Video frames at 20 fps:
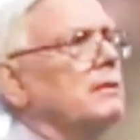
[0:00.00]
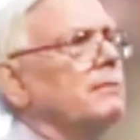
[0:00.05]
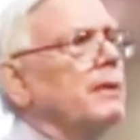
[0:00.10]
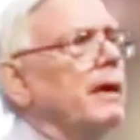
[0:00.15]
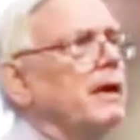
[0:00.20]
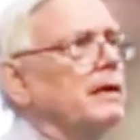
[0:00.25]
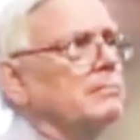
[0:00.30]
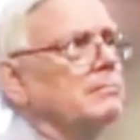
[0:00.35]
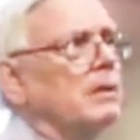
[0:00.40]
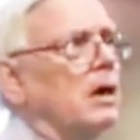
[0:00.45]

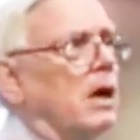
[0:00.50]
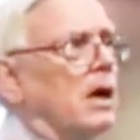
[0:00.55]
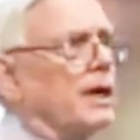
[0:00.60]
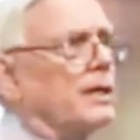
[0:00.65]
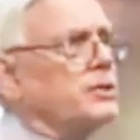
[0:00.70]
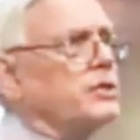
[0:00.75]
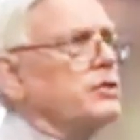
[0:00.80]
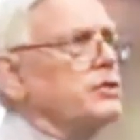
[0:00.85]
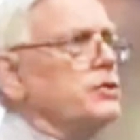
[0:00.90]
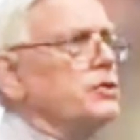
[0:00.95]
about Marx.
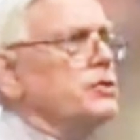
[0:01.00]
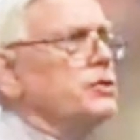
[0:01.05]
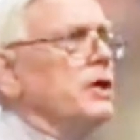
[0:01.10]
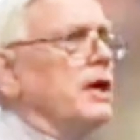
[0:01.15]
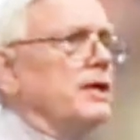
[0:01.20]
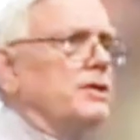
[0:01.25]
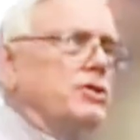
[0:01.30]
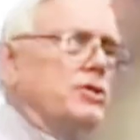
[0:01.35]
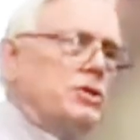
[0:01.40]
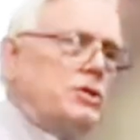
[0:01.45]
This is
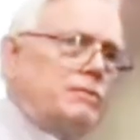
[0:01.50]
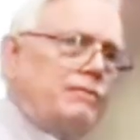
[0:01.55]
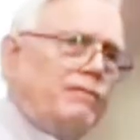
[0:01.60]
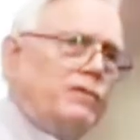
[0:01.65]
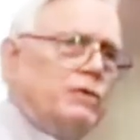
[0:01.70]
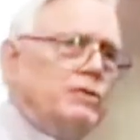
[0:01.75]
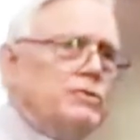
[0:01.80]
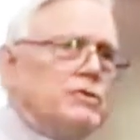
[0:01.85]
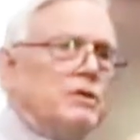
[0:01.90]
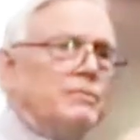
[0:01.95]
not just
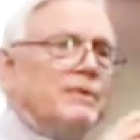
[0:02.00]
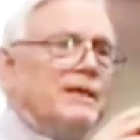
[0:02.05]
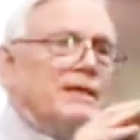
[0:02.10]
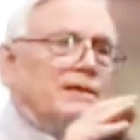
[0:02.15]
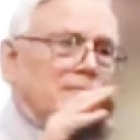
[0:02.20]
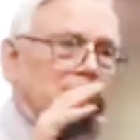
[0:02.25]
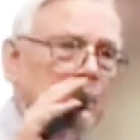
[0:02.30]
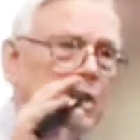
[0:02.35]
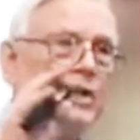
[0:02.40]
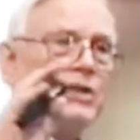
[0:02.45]
views
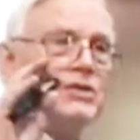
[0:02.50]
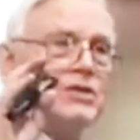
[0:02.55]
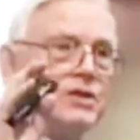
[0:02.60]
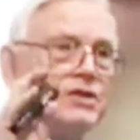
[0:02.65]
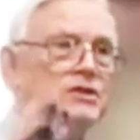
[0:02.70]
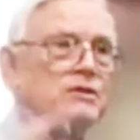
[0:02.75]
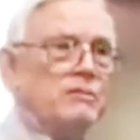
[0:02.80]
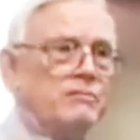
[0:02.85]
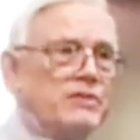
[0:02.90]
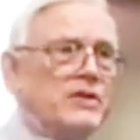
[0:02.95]
about
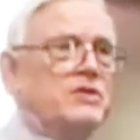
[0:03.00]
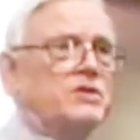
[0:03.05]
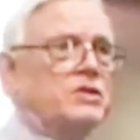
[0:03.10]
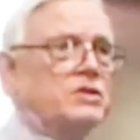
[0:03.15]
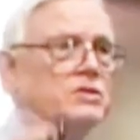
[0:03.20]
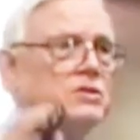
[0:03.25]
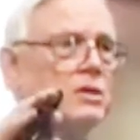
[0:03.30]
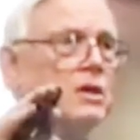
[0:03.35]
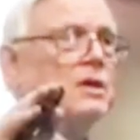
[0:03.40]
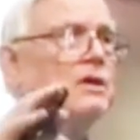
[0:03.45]
Marxism. This
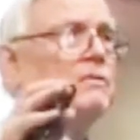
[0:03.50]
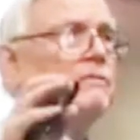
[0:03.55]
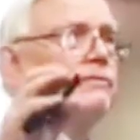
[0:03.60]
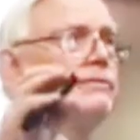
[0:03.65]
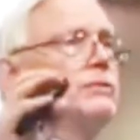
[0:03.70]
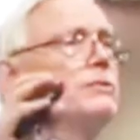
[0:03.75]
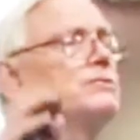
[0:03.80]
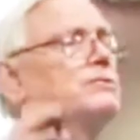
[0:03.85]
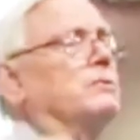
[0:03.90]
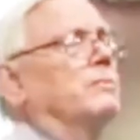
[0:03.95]
is
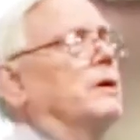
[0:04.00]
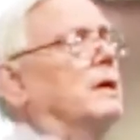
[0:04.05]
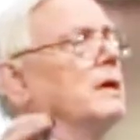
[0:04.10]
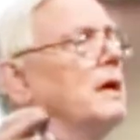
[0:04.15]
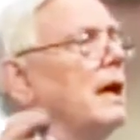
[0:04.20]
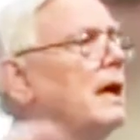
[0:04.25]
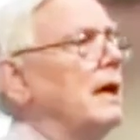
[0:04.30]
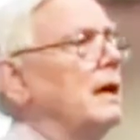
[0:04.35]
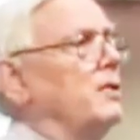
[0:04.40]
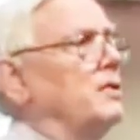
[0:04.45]
views
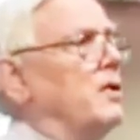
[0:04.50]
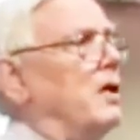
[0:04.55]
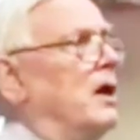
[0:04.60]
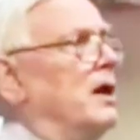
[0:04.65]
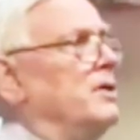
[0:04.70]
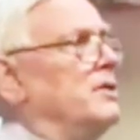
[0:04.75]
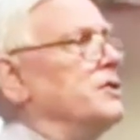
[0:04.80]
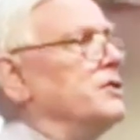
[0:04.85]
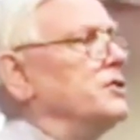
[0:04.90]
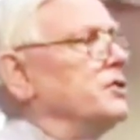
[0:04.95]
about how to
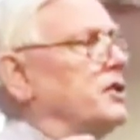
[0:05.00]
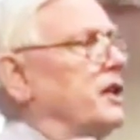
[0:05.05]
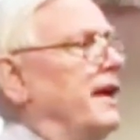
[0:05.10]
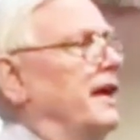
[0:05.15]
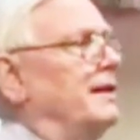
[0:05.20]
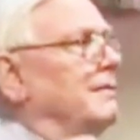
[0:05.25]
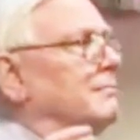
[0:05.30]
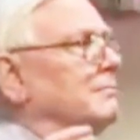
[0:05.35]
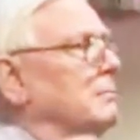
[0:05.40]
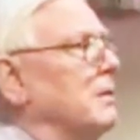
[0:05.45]

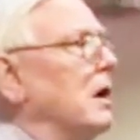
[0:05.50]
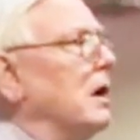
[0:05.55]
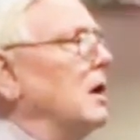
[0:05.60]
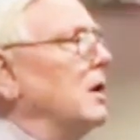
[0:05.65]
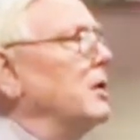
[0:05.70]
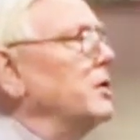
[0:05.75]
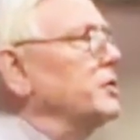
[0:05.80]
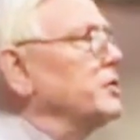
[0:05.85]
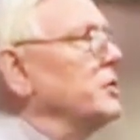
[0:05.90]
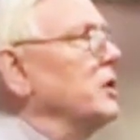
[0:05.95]
understand Marx,